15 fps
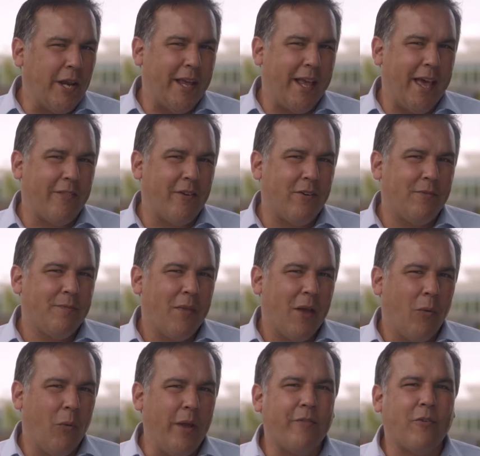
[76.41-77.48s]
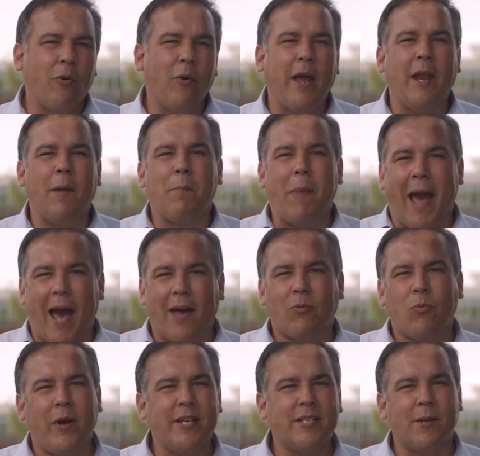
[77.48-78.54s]
together, we've created
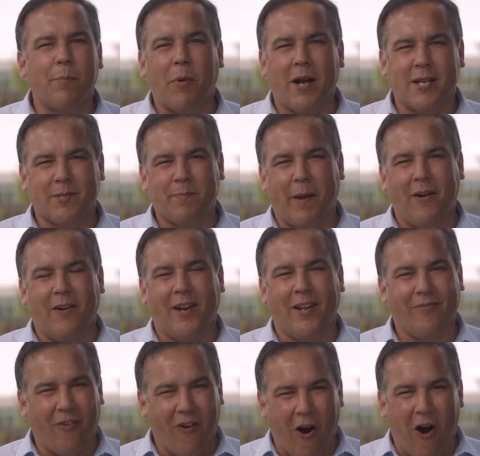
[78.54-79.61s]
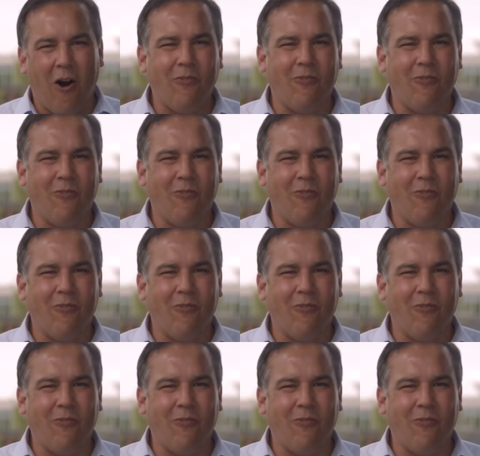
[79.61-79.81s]
pathways to prosperity for our